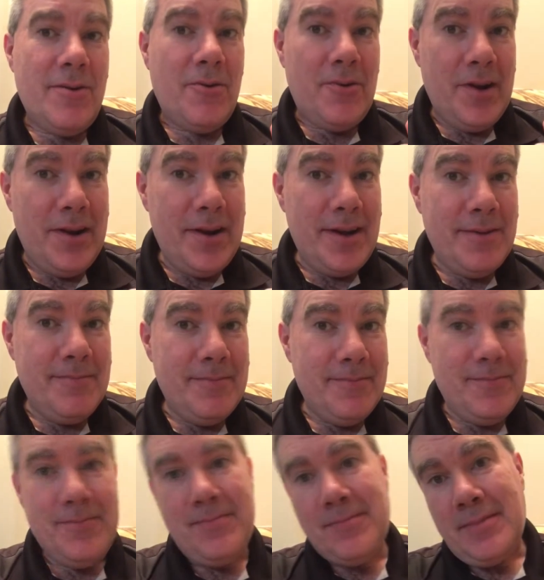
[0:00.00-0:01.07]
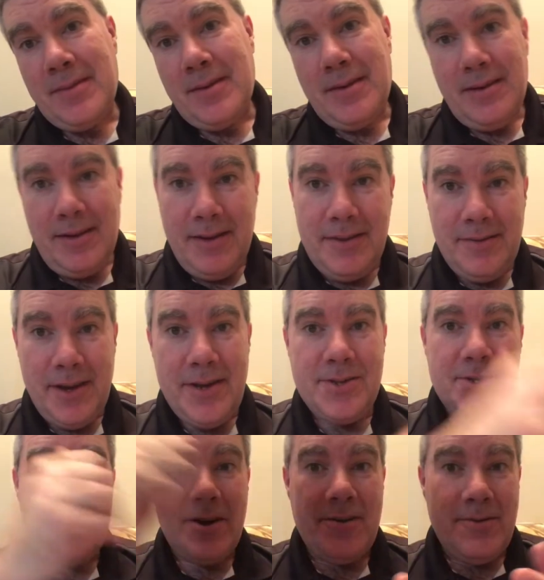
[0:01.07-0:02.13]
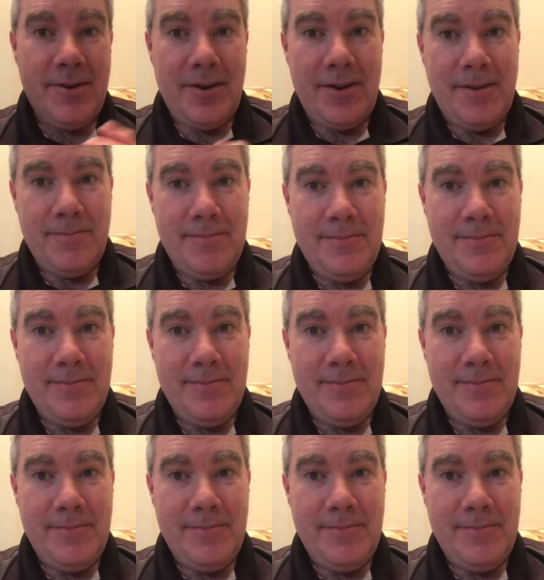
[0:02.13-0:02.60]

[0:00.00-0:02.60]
running, they start running.